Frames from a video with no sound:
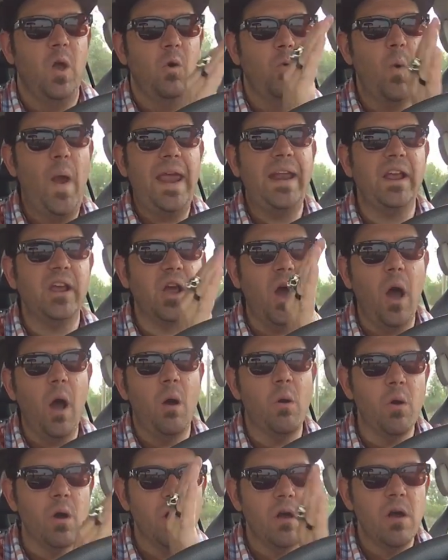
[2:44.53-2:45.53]
way to
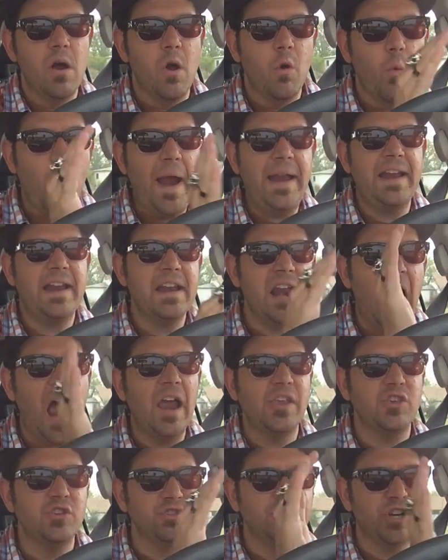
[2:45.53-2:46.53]
go. Way to
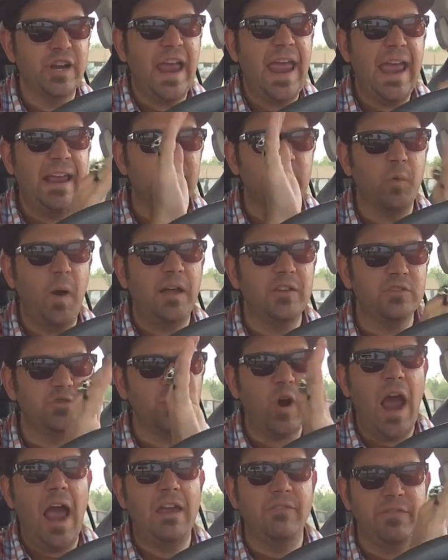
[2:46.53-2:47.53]
not use your hands while
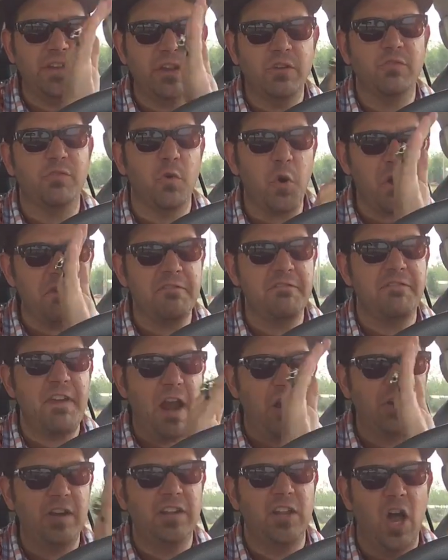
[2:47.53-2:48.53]
driving for a
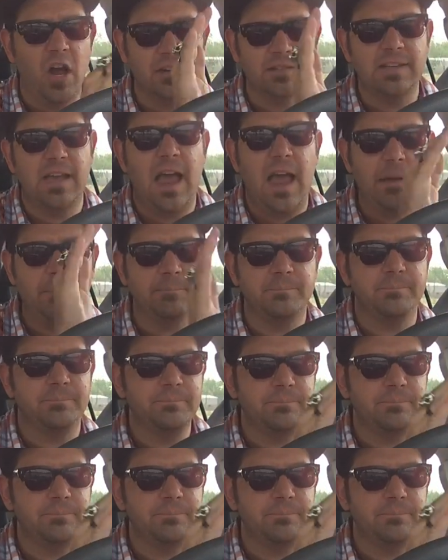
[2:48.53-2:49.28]
very long time.